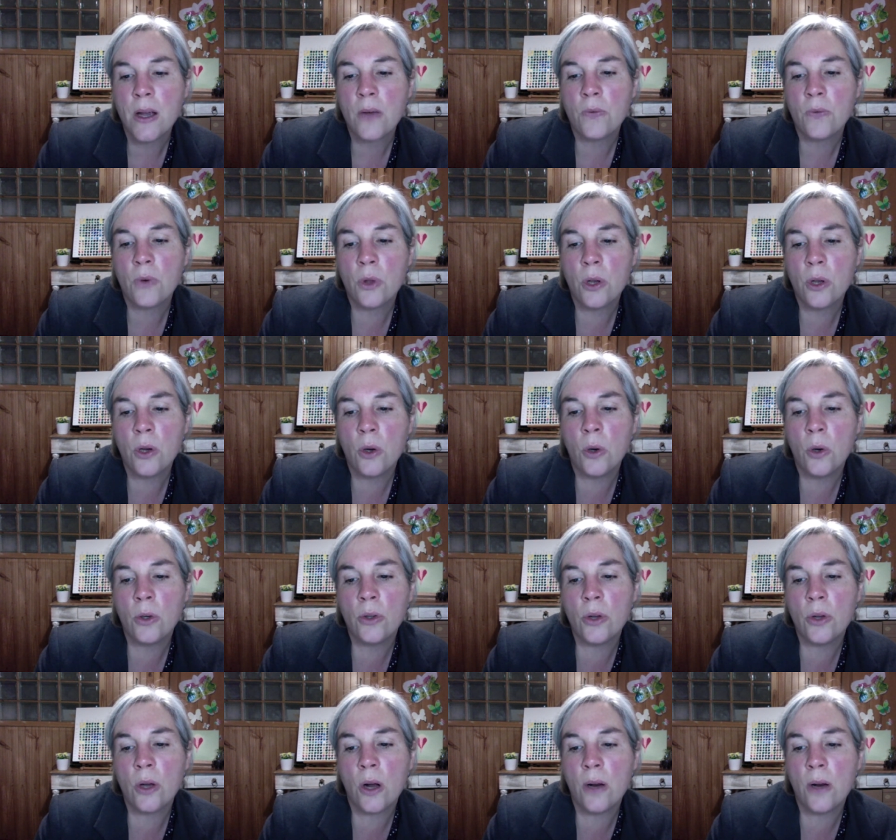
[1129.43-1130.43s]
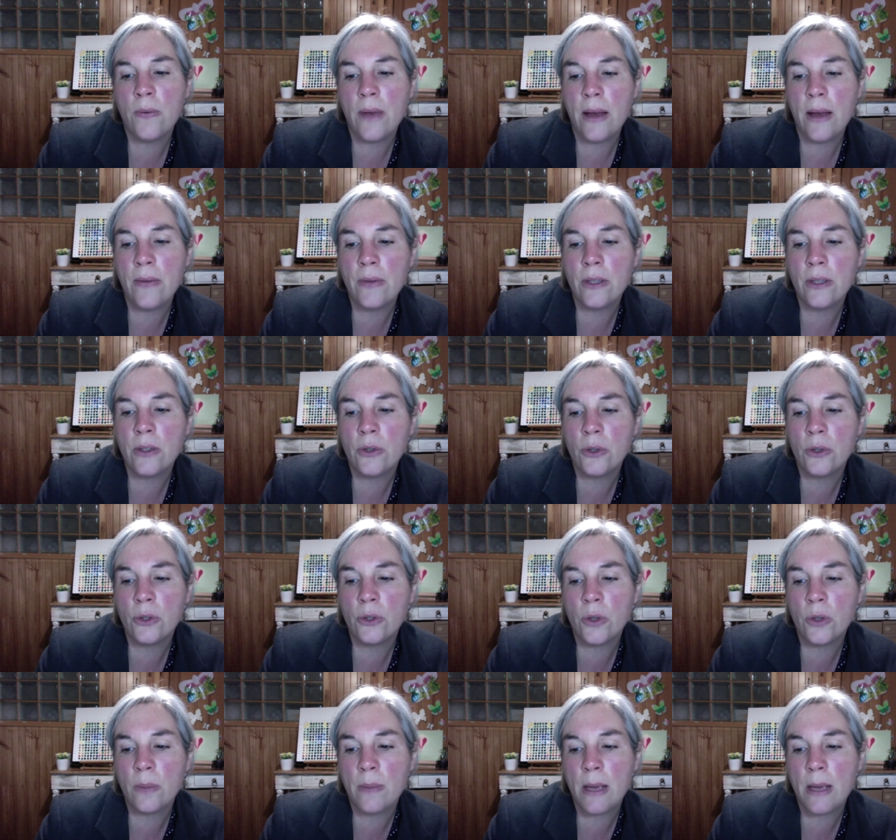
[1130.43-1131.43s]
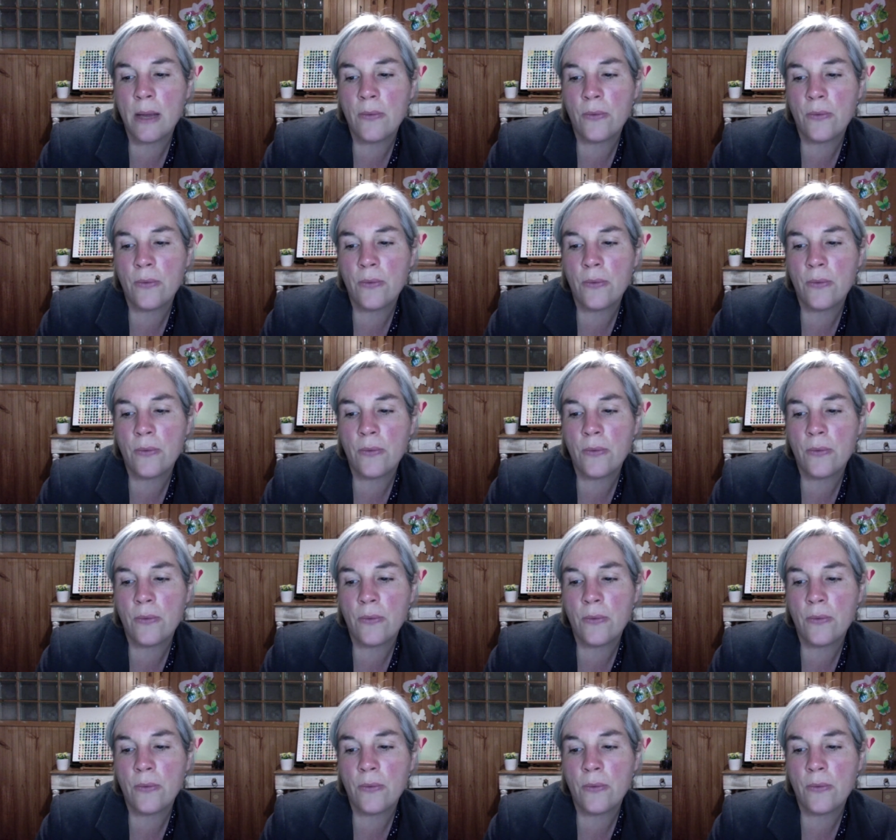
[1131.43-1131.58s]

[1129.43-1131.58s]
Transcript: For the Lord, the God of heaven, who took me